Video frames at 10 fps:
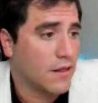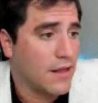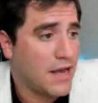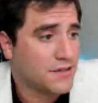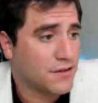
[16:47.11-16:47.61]

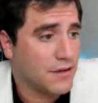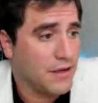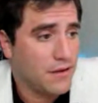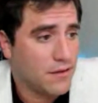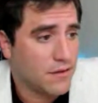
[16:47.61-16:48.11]

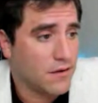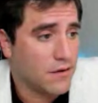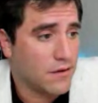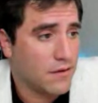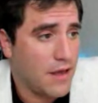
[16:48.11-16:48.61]
Lastly,
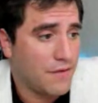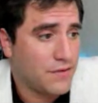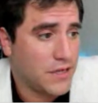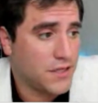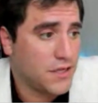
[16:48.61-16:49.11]
the
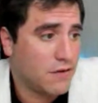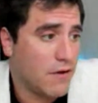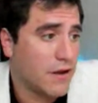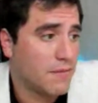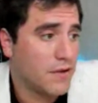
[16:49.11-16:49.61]
FTC
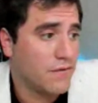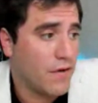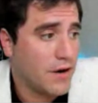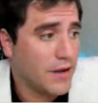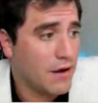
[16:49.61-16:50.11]
recommends
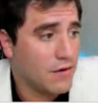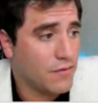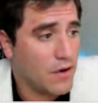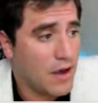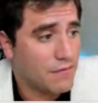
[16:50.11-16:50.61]
finding out if
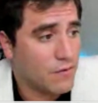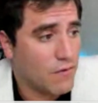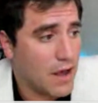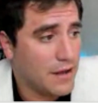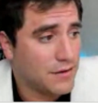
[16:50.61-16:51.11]
you have the
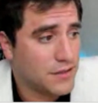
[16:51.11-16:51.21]
right